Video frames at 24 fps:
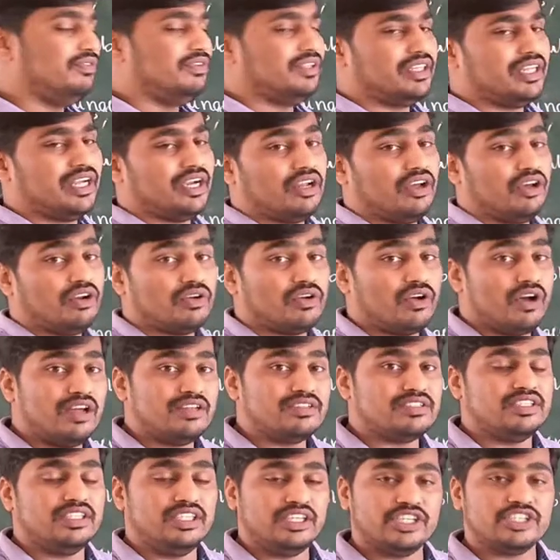with that, or
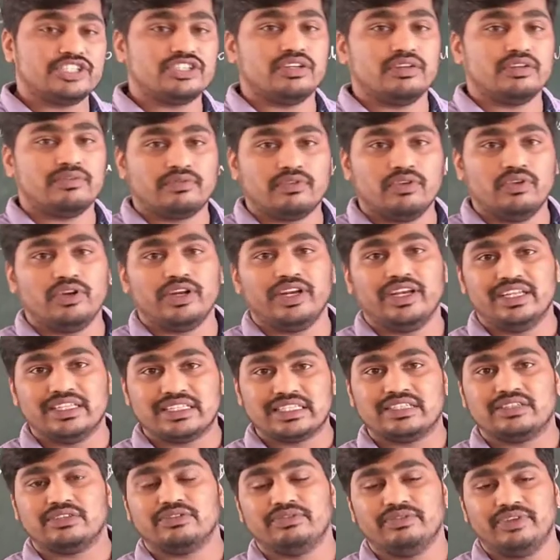concentration of chlorine
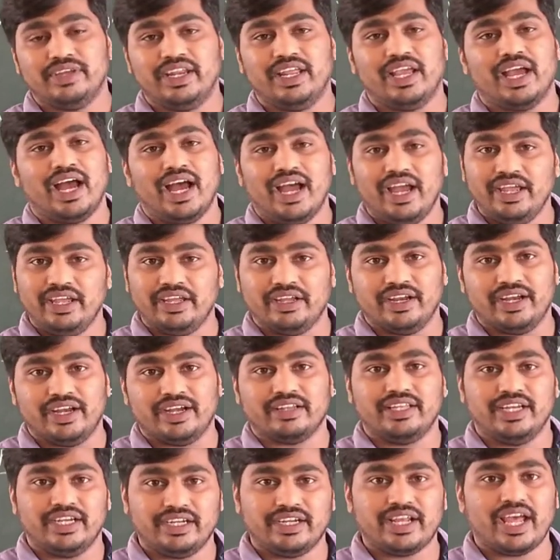is very high
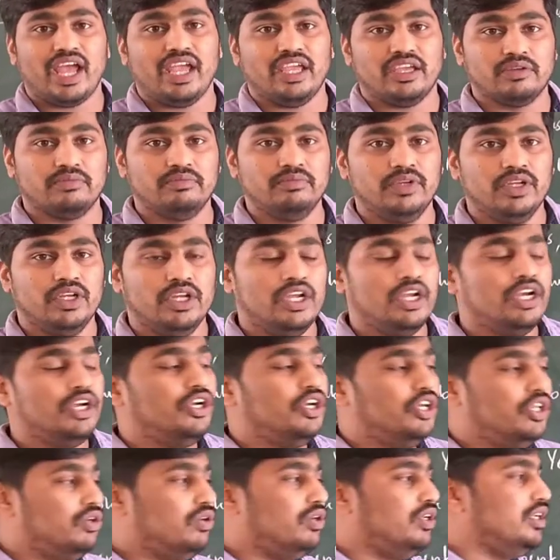at that time.
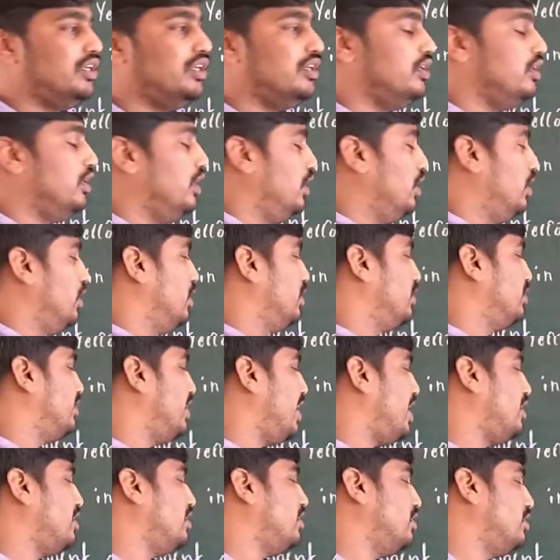During
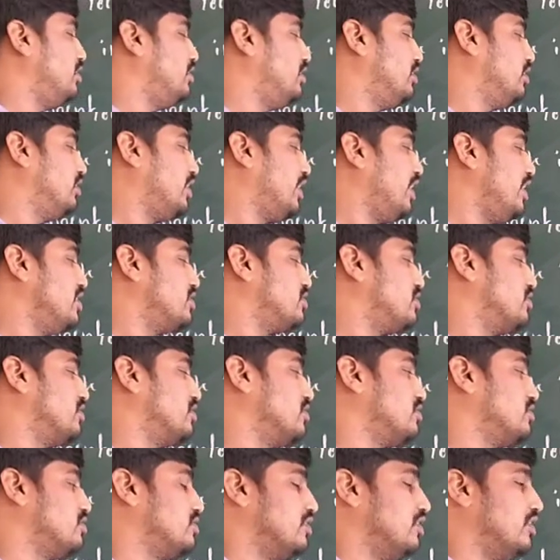that
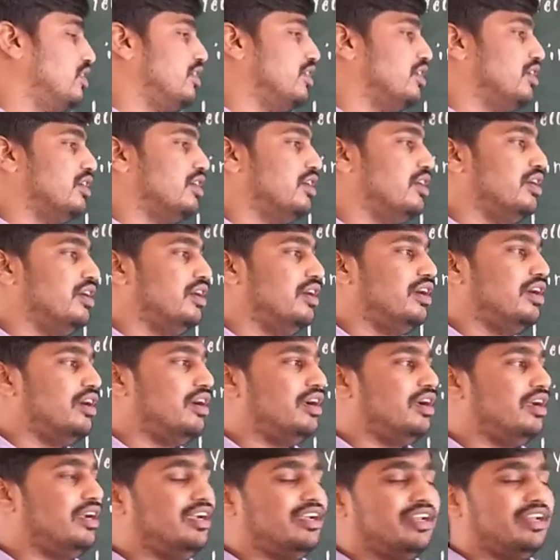cases,
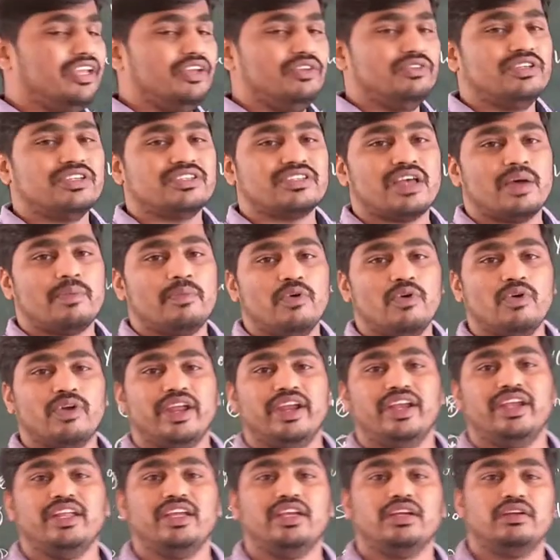it gives the
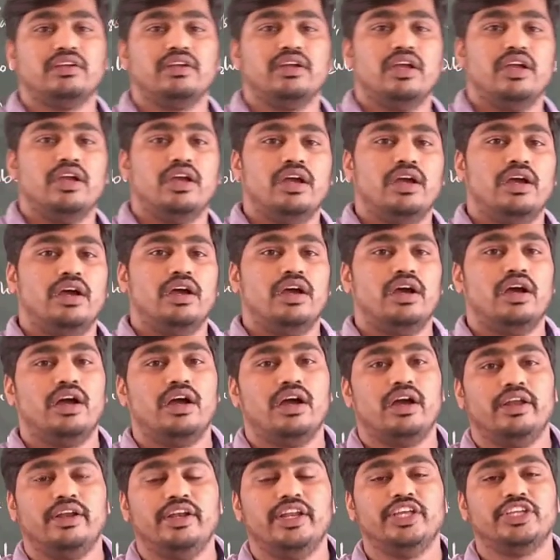suffocating
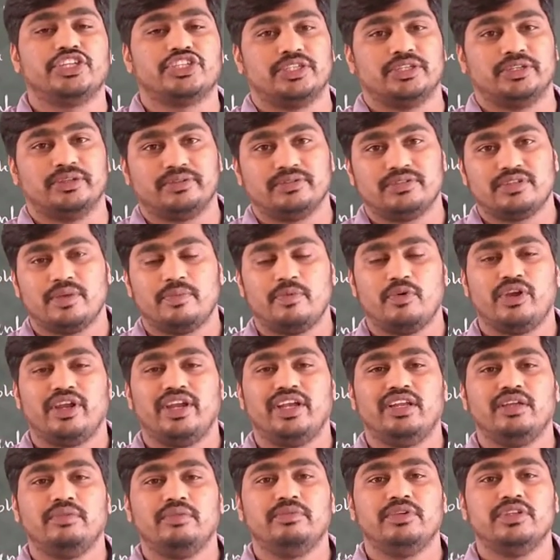nature.
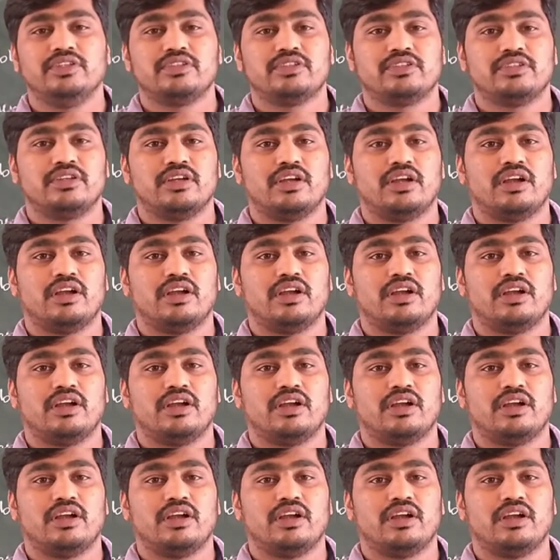Suffocating means